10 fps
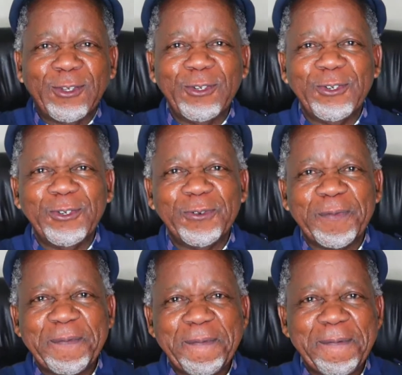to.
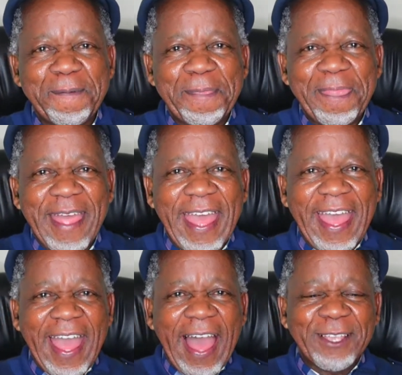
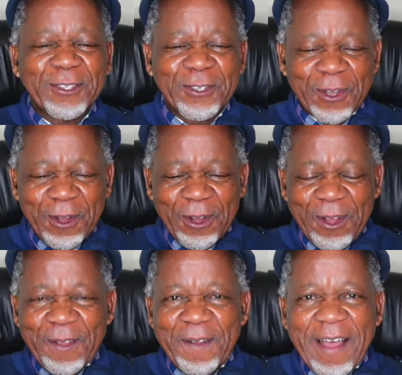I
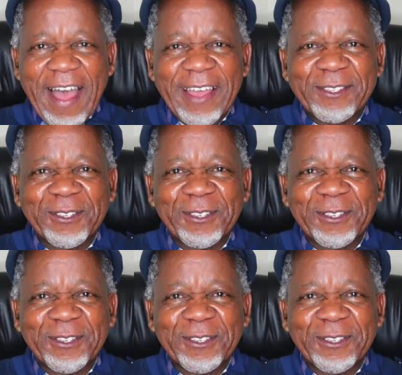saw. I